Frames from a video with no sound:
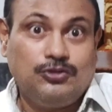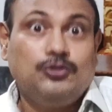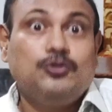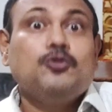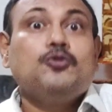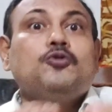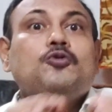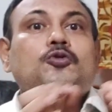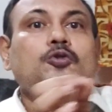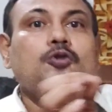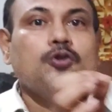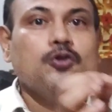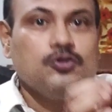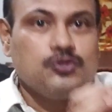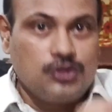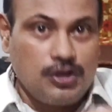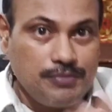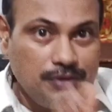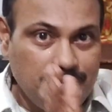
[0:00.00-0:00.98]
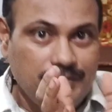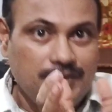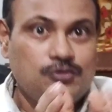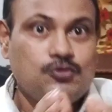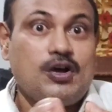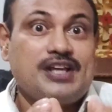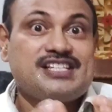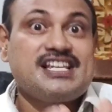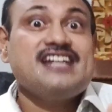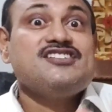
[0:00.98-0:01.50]

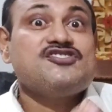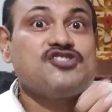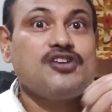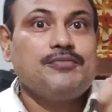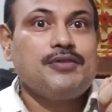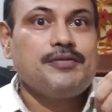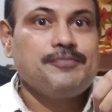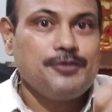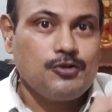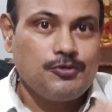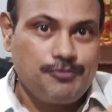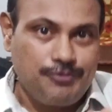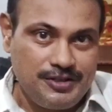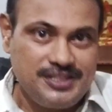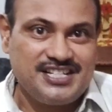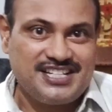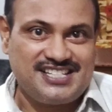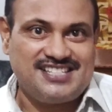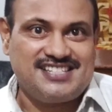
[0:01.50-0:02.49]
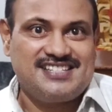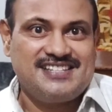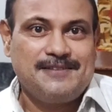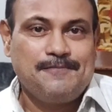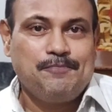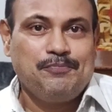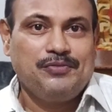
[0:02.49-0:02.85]
to assign some of your physics